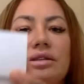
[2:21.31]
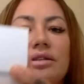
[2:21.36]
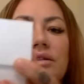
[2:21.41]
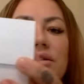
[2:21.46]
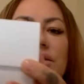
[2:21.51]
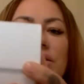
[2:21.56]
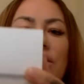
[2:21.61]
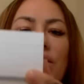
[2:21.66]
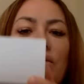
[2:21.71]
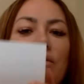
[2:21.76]

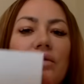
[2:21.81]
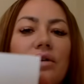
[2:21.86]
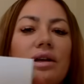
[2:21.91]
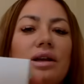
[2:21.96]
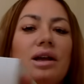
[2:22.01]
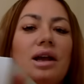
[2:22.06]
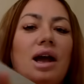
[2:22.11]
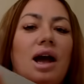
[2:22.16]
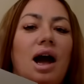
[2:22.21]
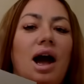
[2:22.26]
So
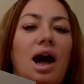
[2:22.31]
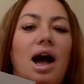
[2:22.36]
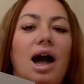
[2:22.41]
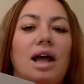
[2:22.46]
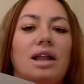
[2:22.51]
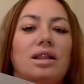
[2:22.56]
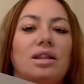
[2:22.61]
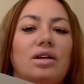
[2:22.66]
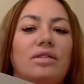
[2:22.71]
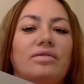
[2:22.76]
I
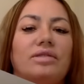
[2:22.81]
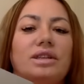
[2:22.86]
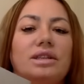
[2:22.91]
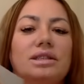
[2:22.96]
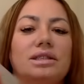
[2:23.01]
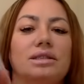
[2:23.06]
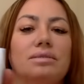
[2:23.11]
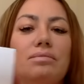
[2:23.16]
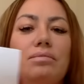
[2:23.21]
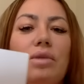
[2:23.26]
love
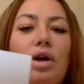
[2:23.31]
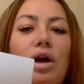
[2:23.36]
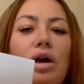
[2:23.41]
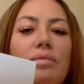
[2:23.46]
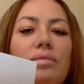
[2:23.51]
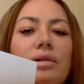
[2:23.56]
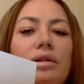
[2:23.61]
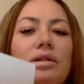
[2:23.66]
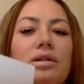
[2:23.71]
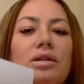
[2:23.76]
this
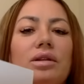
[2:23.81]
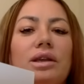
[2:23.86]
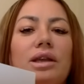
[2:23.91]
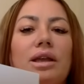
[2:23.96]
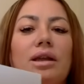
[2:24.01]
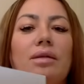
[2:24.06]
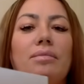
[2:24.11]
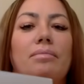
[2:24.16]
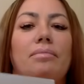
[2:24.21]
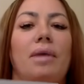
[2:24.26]
marble
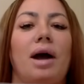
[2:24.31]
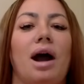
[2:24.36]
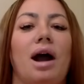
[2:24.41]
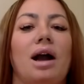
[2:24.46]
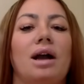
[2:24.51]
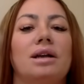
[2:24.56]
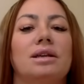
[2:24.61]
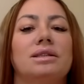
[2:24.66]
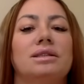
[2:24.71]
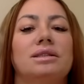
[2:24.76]
looking
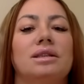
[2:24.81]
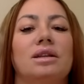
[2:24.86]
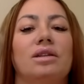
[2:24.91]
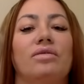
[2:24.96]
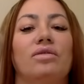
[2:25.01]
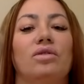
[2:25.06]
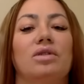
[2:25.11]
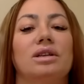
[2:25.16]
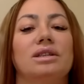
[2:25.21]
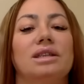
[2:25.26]
box, and
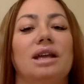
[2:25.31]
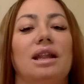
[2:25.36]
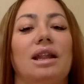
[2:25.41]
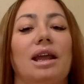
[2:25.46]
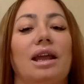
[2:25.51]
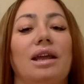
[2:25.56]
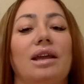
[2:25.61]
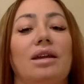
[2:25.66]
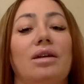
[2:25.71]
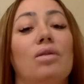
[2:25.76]
of course, I
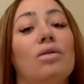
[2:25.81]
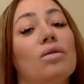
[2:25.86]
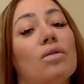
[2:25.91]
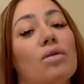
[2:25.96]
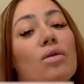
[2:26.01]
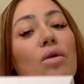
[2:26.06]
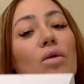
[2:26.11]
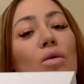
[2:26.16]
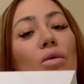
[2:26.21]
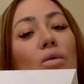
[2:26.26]
like
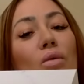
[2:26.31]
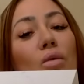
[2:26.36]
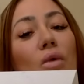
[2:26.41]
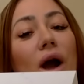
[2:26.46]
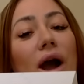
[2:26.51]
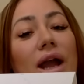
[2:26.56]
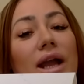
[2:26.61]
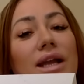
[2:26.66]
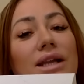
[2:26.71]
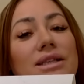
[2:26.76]

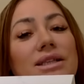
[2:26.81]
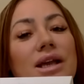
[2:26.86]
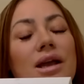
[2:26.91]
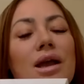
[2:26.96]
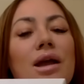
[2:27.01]
white,